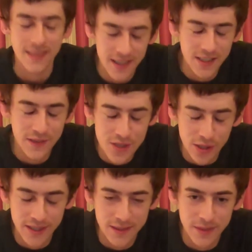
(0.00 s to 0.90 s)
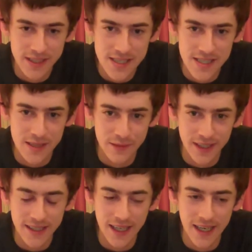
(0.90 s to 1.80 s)
Thank you for joining me this
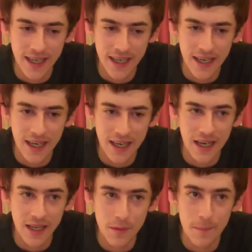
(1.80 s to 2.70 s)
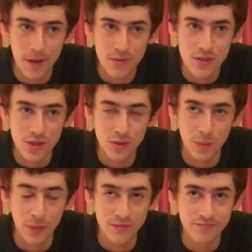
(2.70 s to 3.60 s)
evening. I am about to
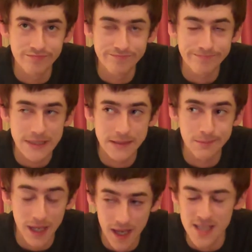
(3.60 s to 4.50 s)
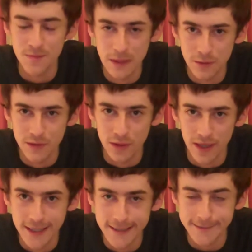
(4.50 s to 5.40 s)
open my last beer before
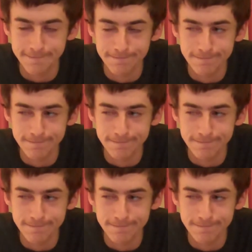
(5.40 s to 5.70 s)
Lent.